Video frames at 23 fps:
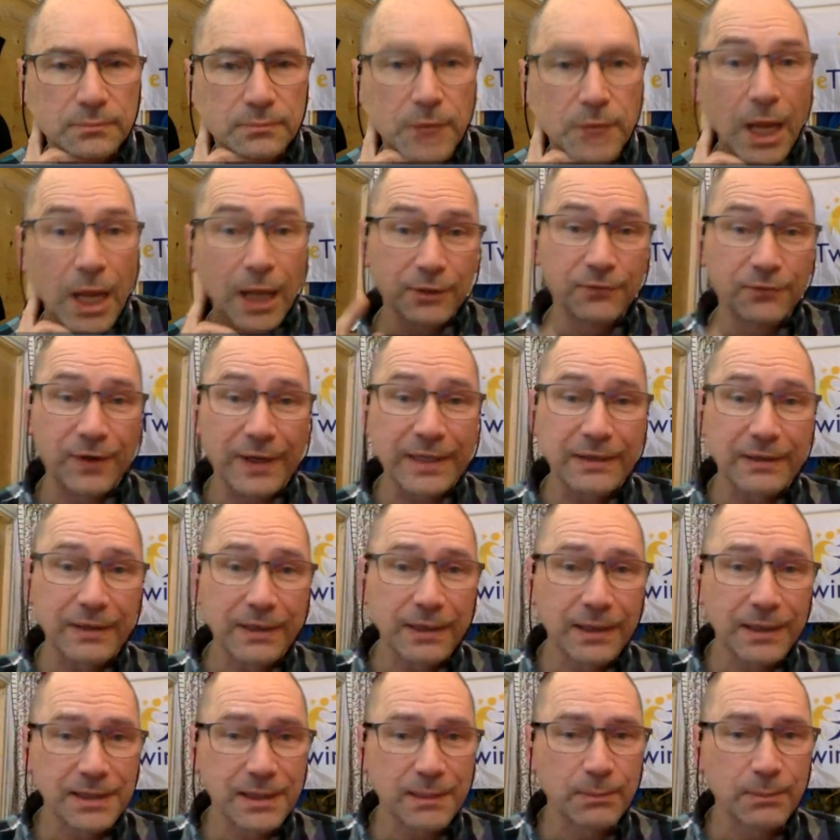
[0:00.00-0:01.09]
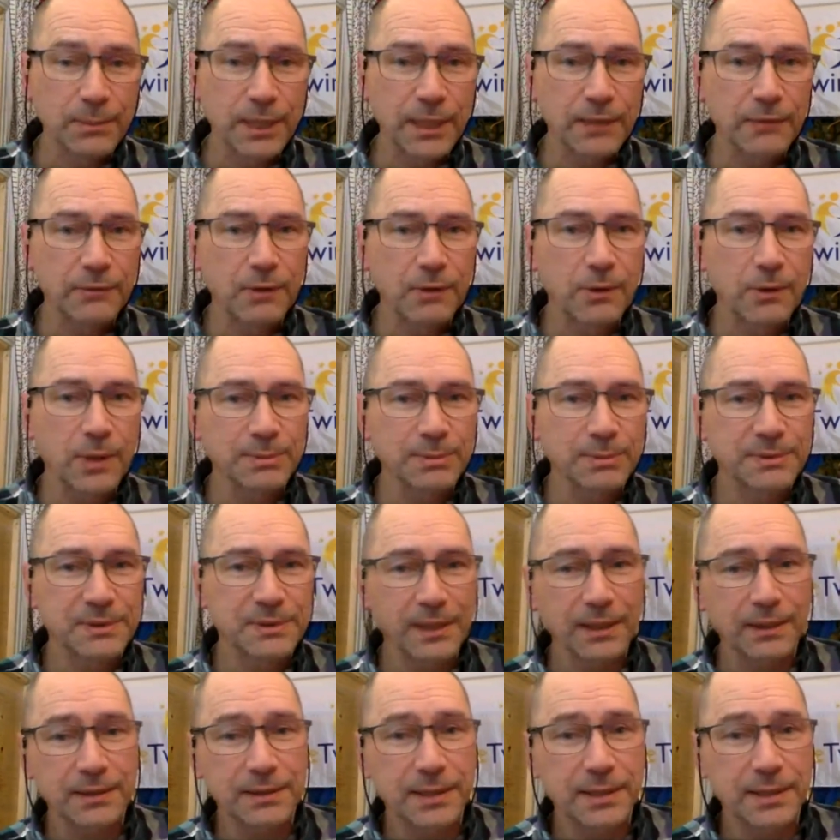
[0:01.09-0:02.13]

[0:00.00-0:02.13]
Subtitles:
and the funny thing is that many grown-ups think the same.